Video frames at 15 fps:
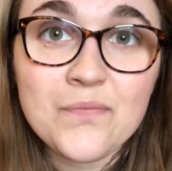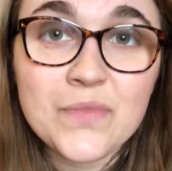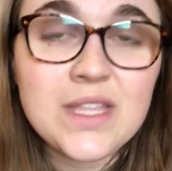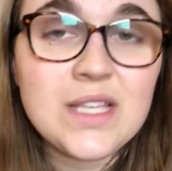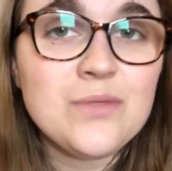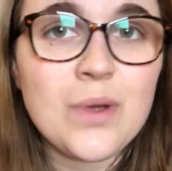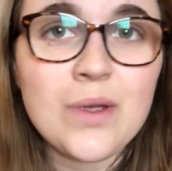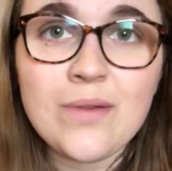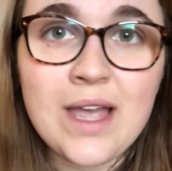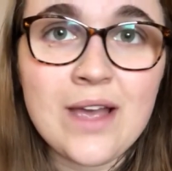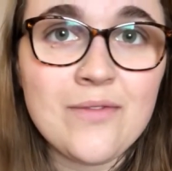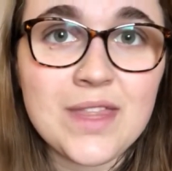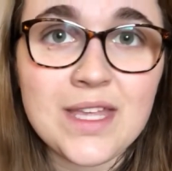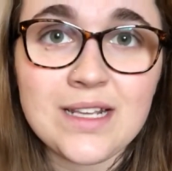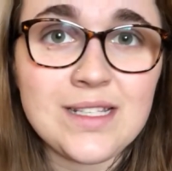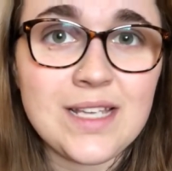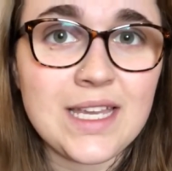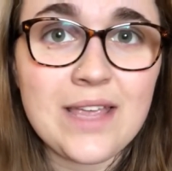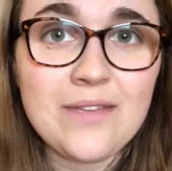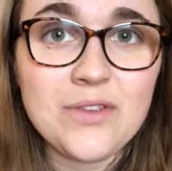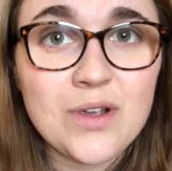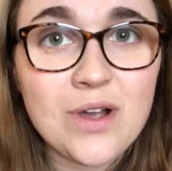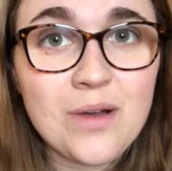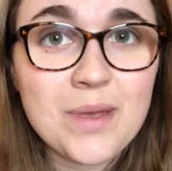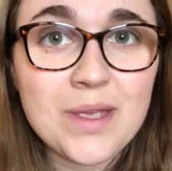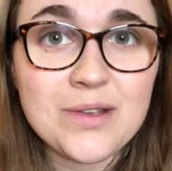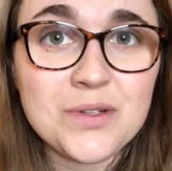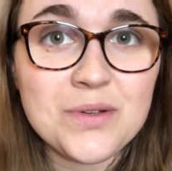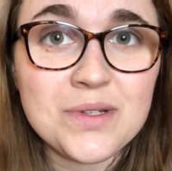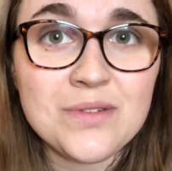This won't count for things like if you can't pay
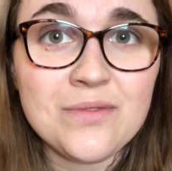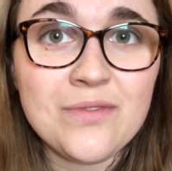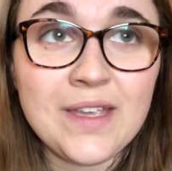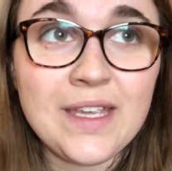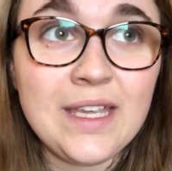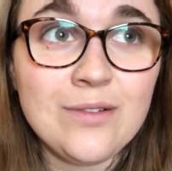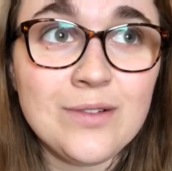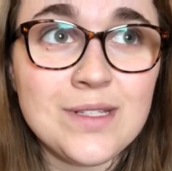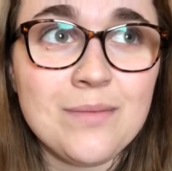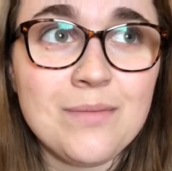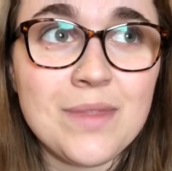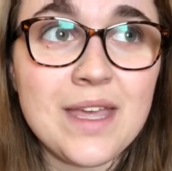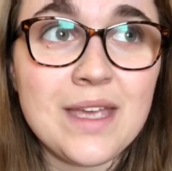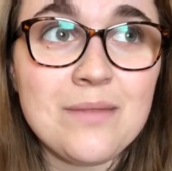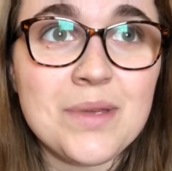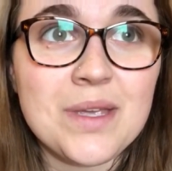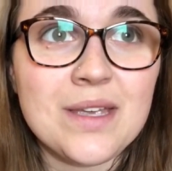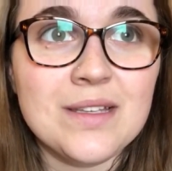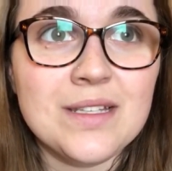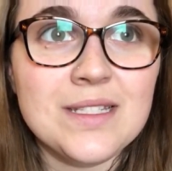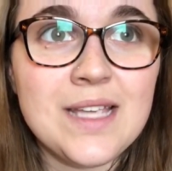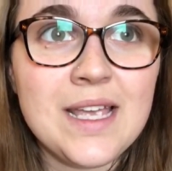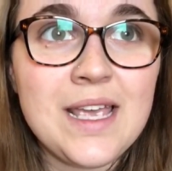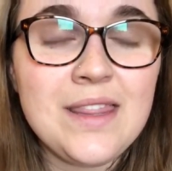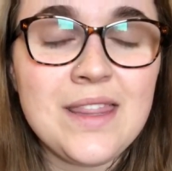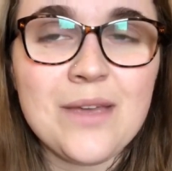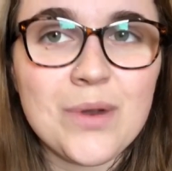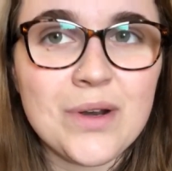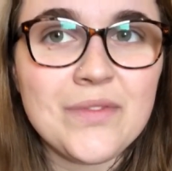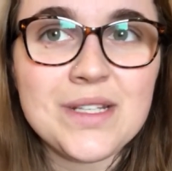your tuition fee or something, because
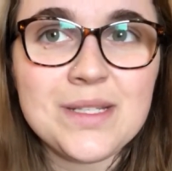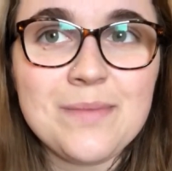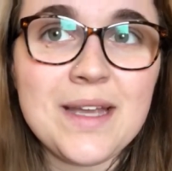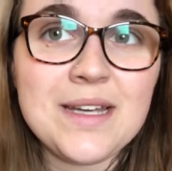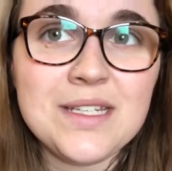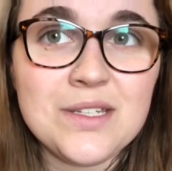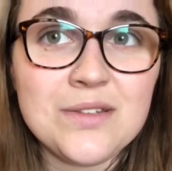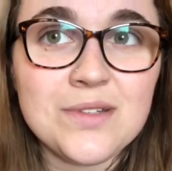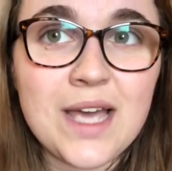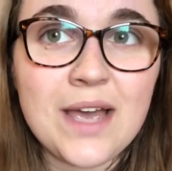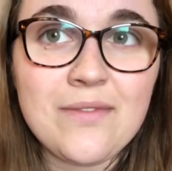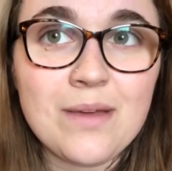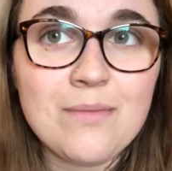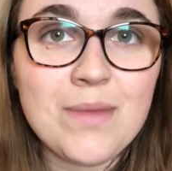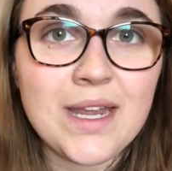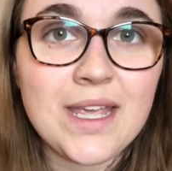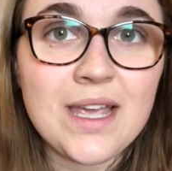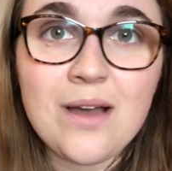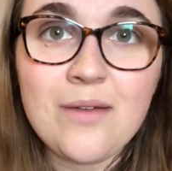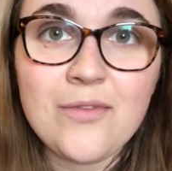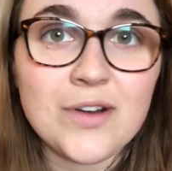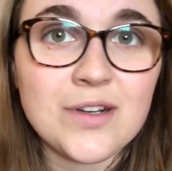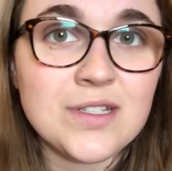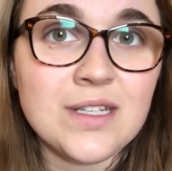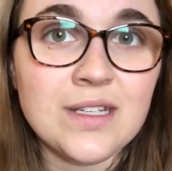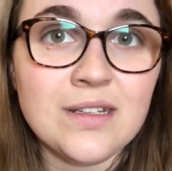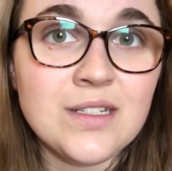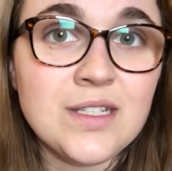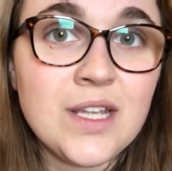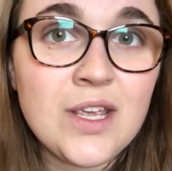they will have expected you to have that money up front
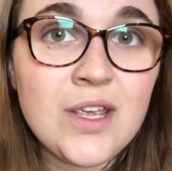and